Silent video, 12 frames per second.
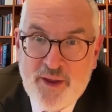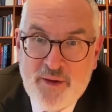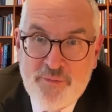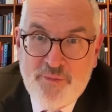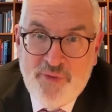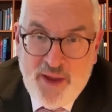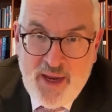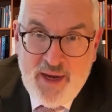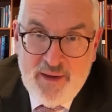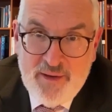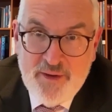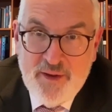have
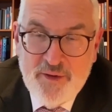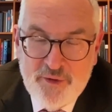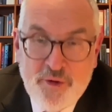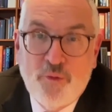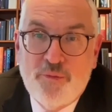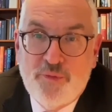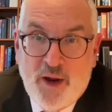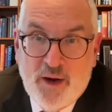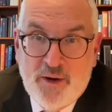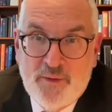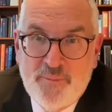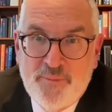failed so
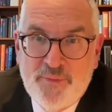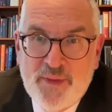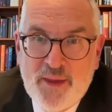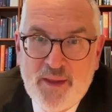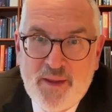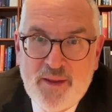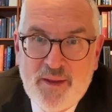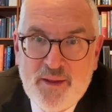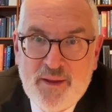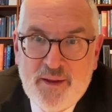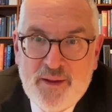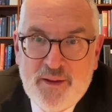far.
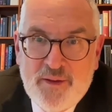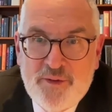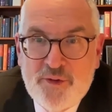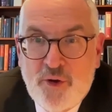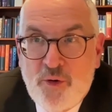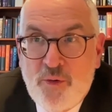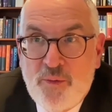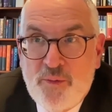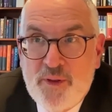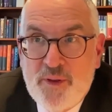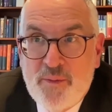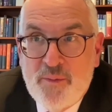So
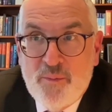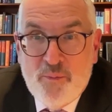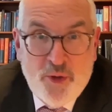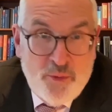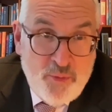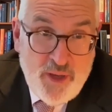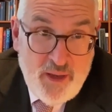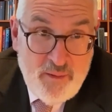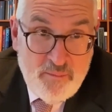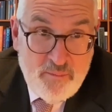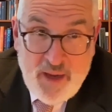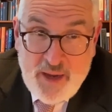what
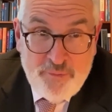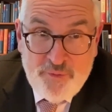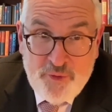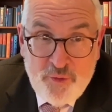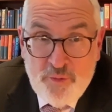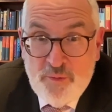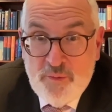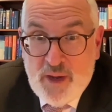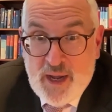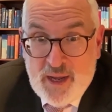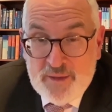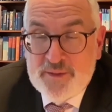we have to
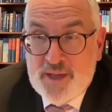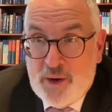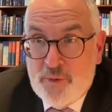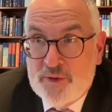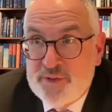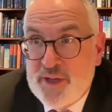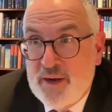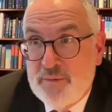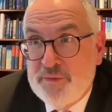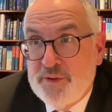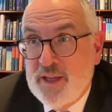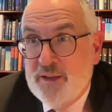ask
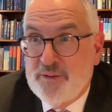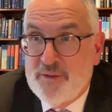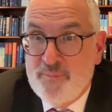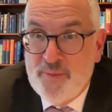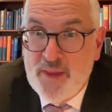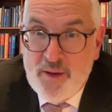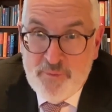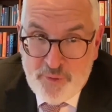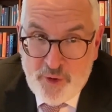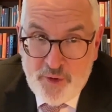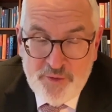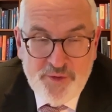ourselves is,
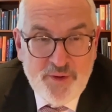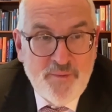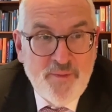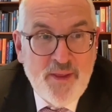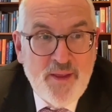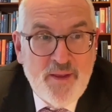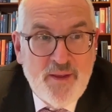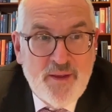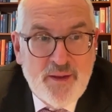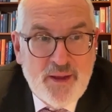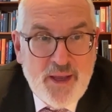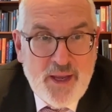first,
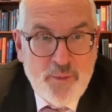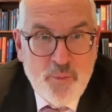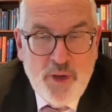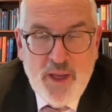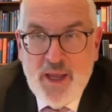can we